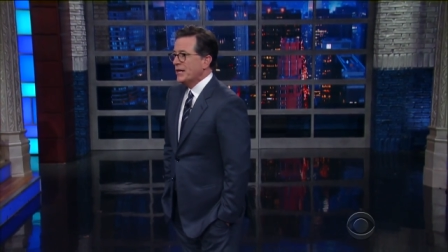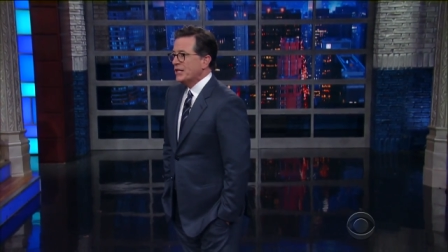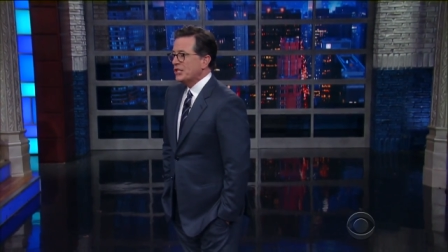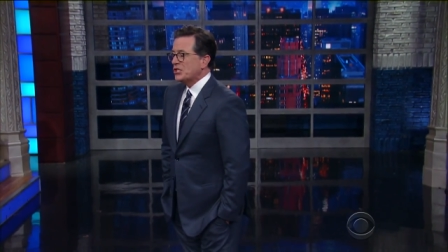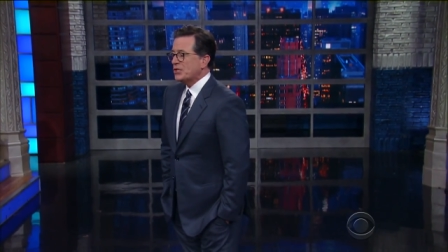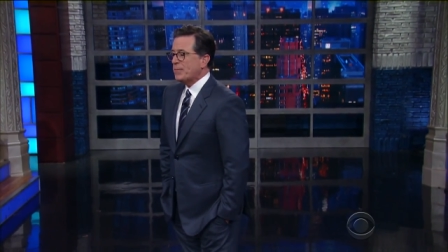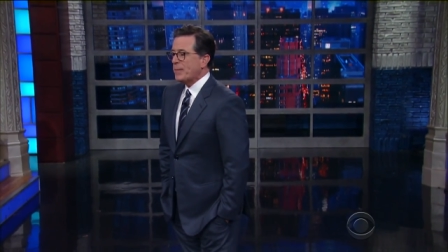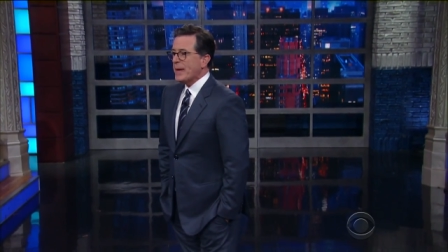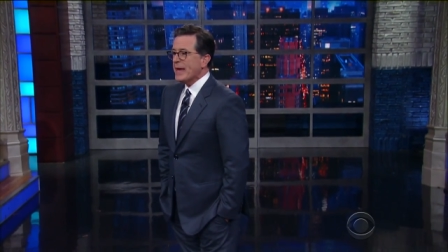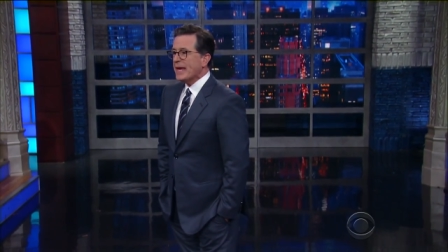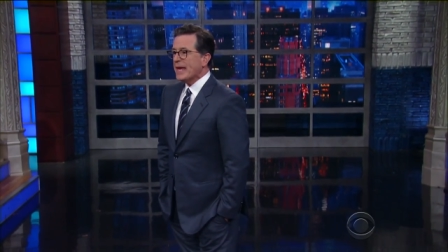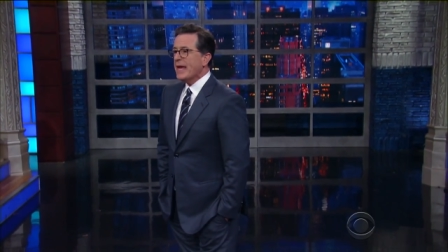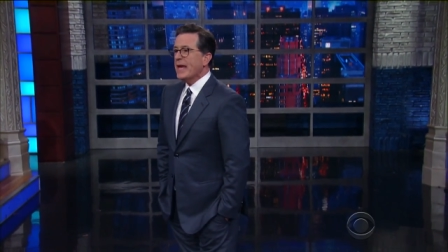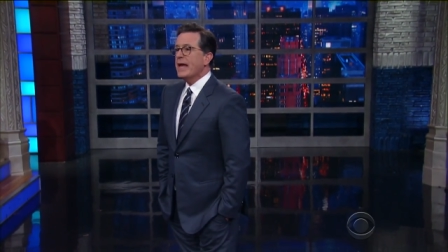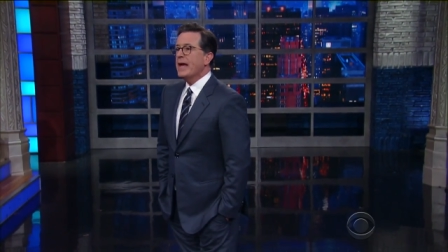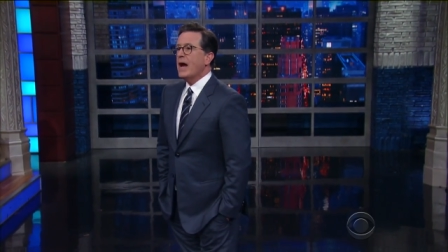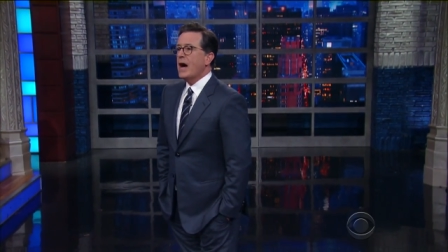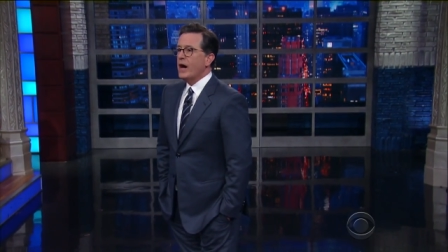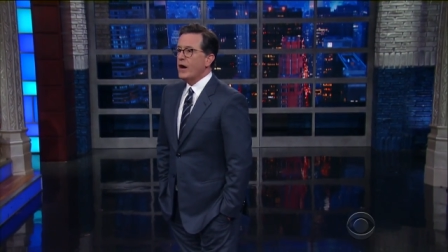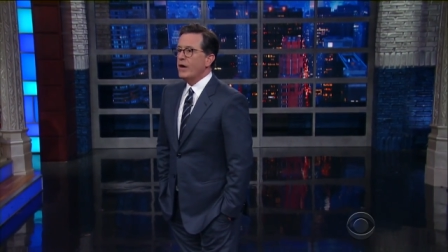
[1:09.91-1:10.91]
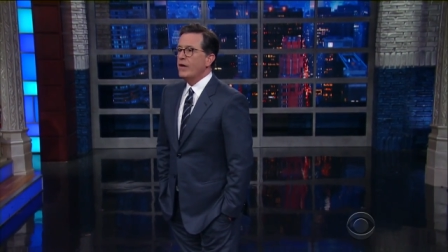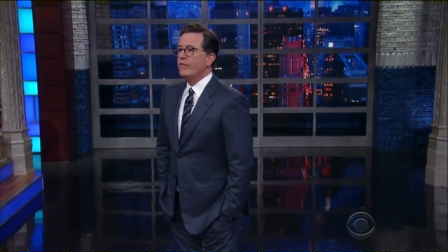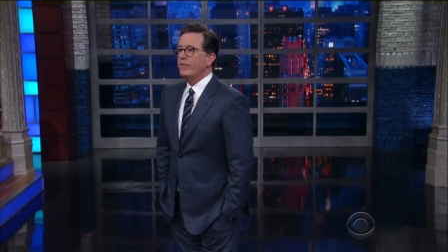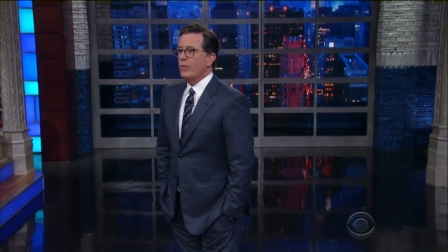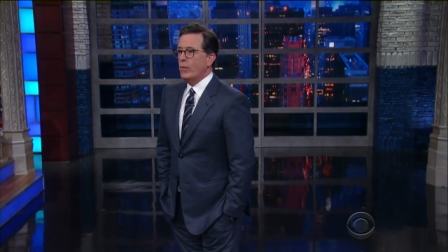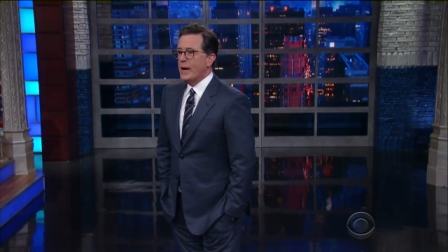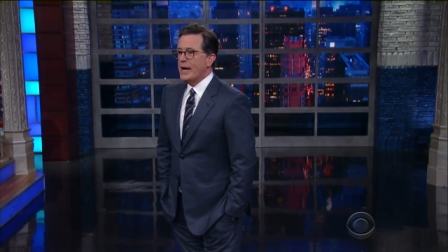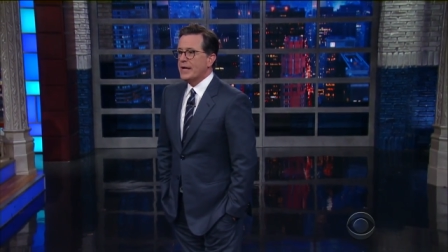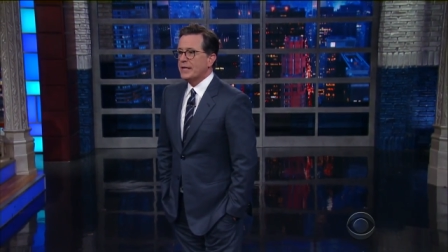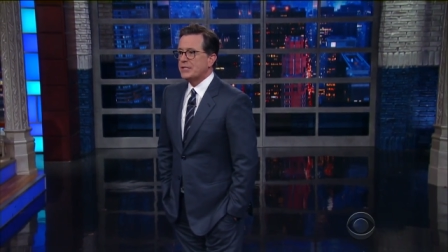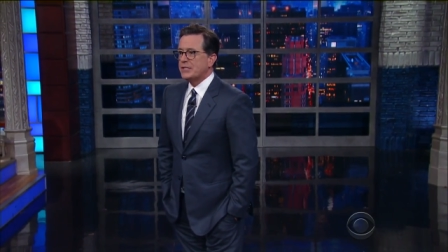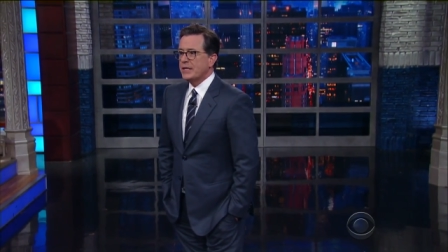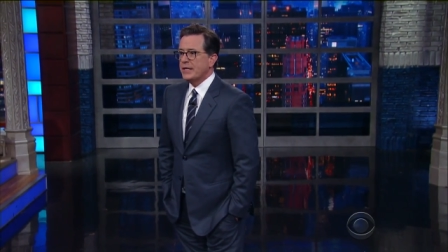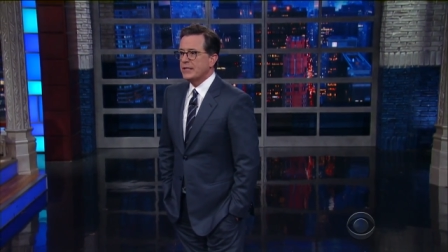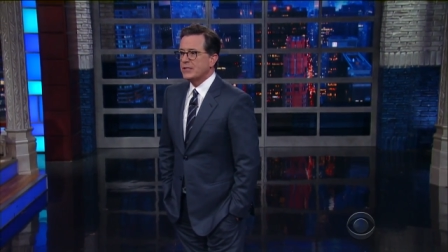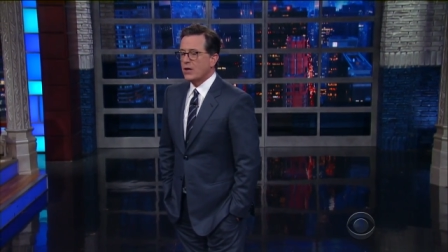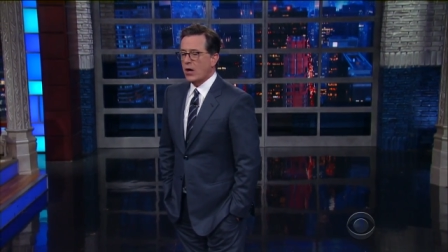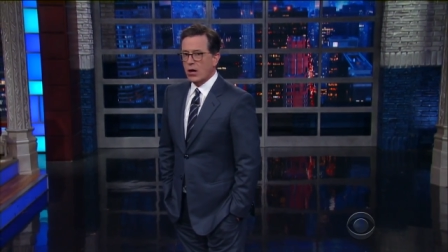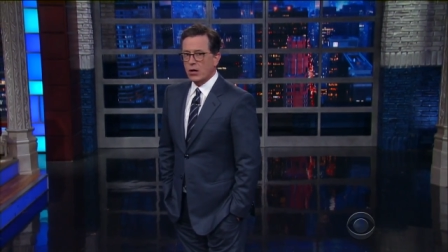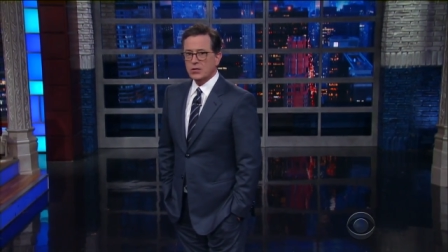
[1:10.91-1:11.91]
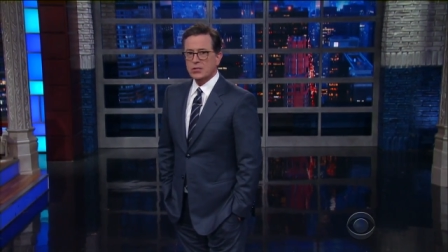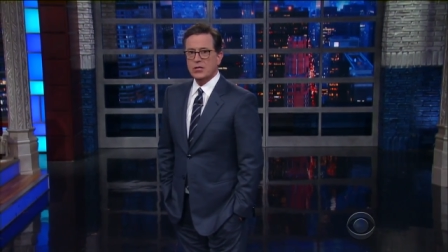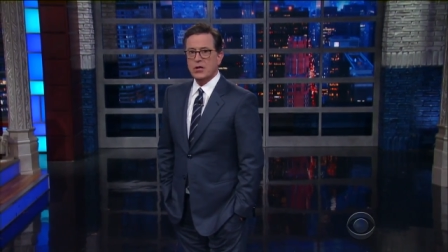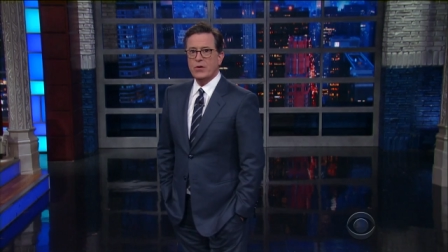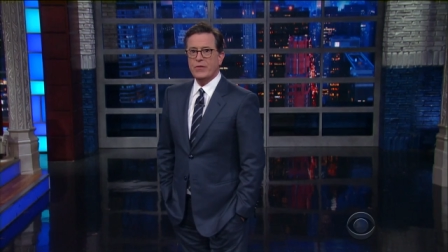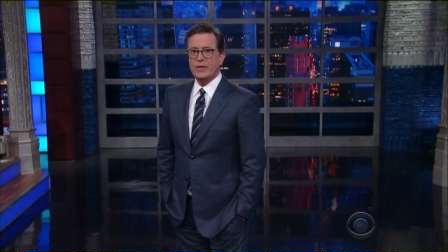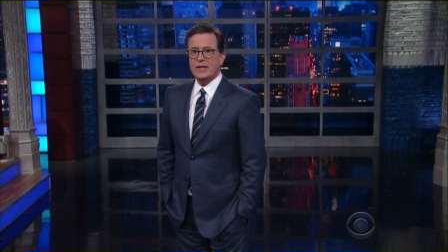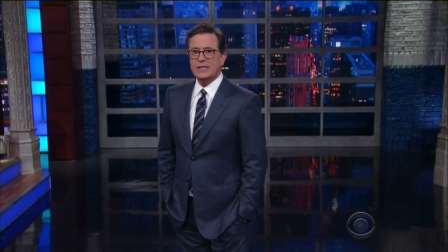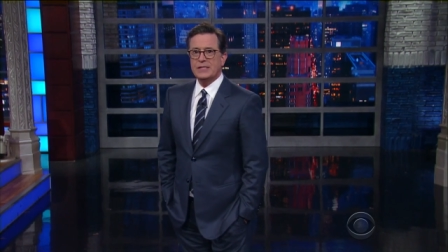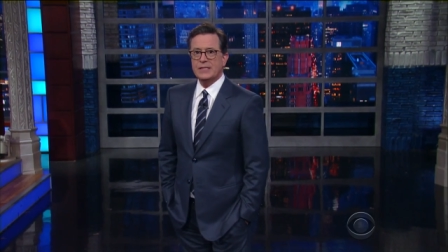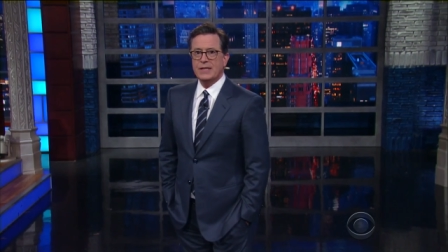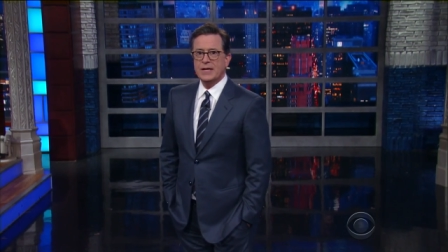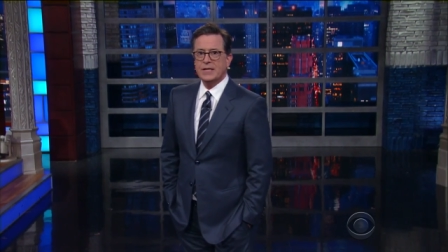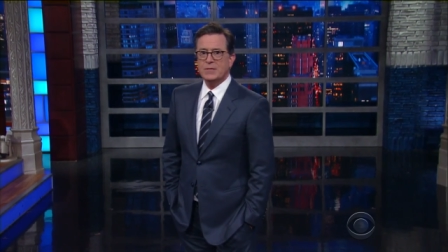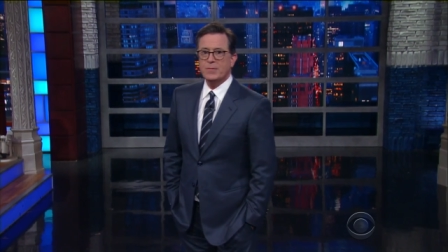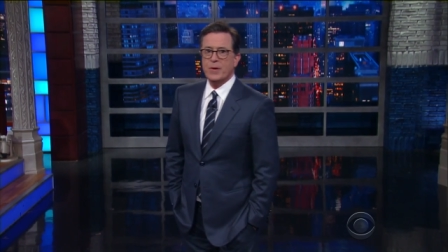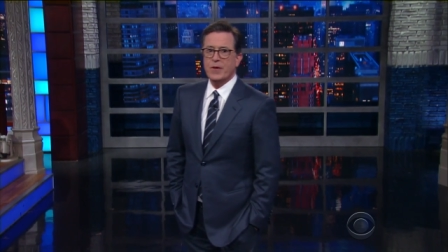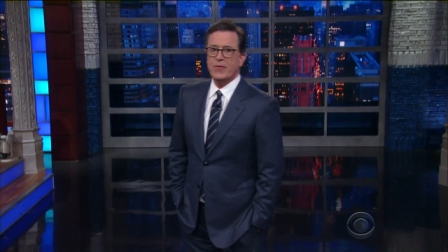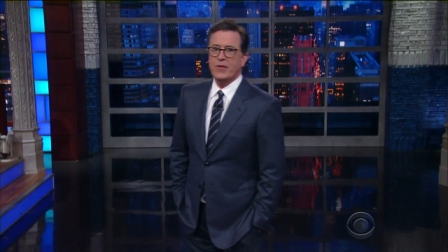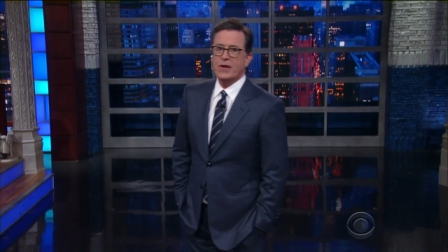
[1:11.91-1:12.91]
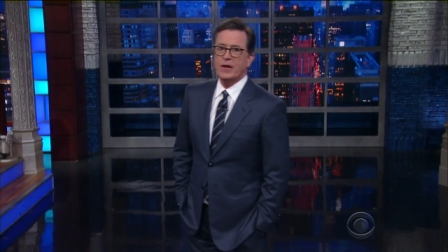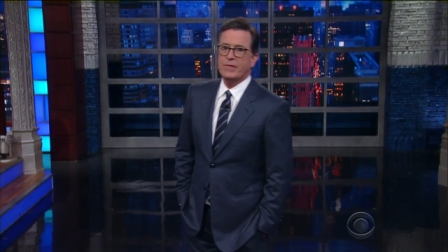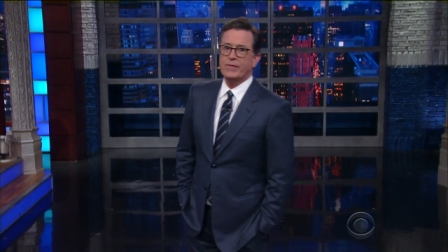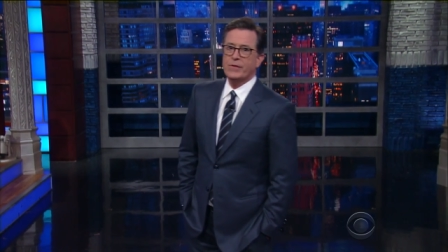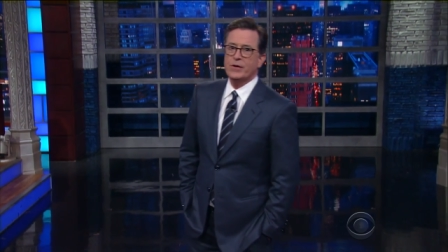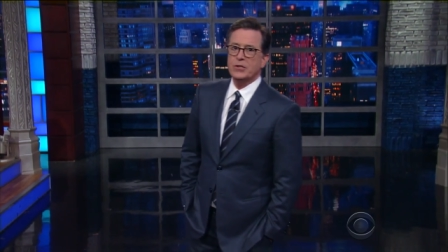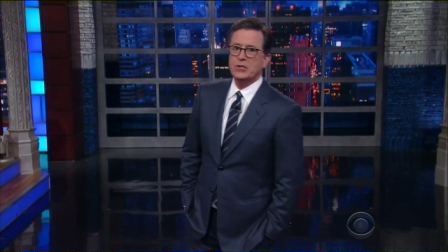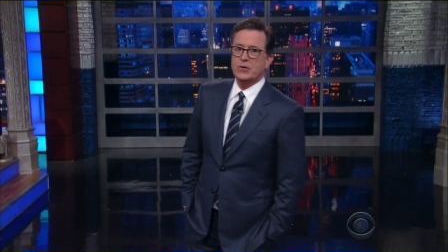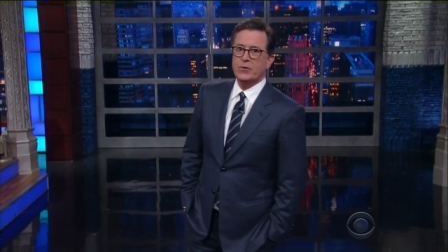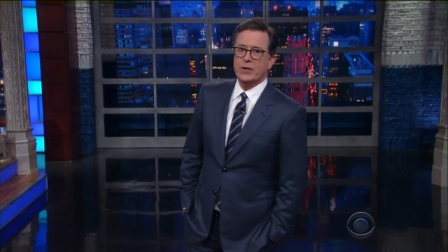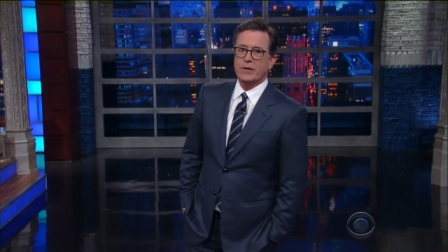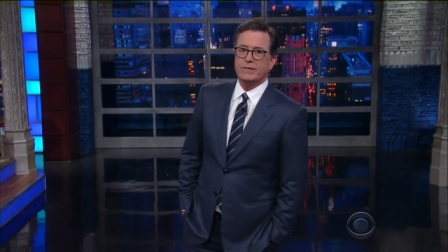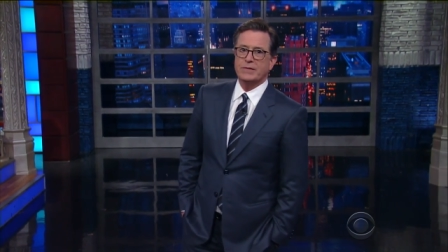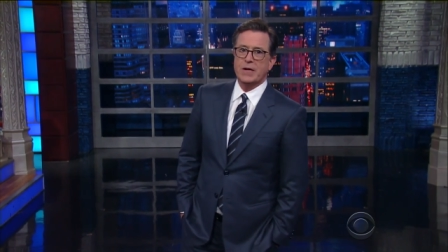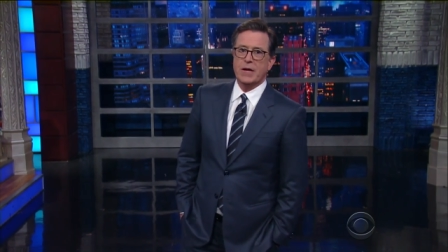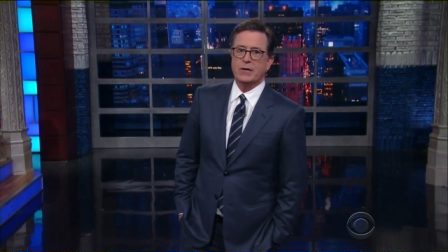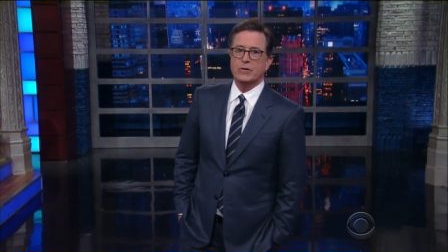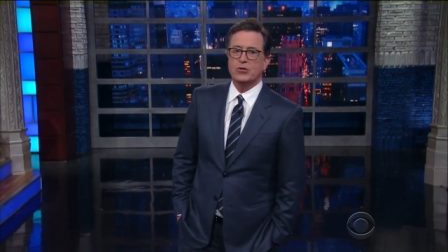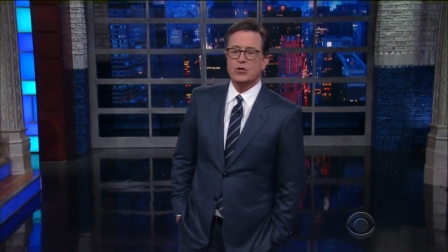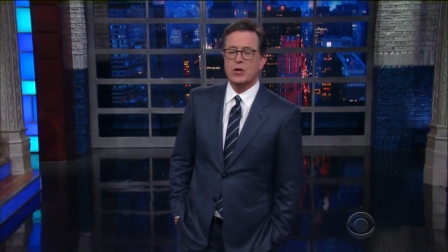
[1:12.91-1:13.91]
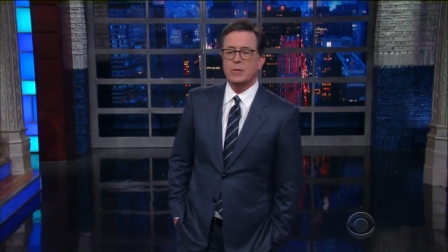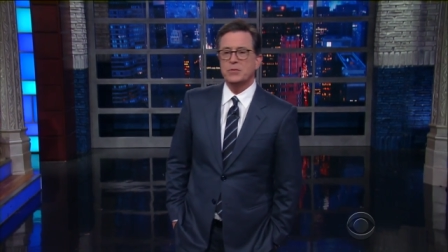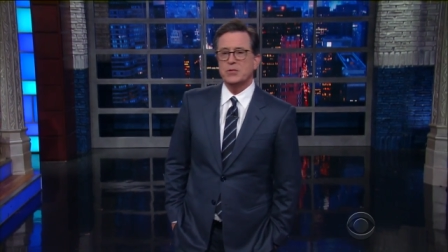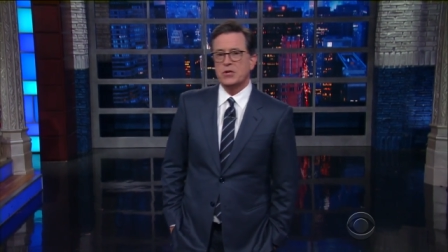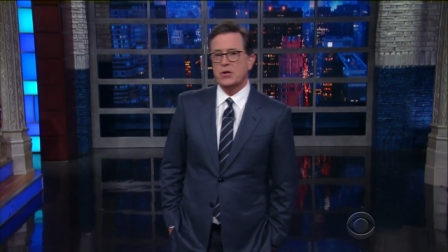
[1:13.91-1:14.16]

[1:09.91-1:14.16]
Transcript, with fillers: Speaking of which, it's also the six-month anniversary of Donald Trump's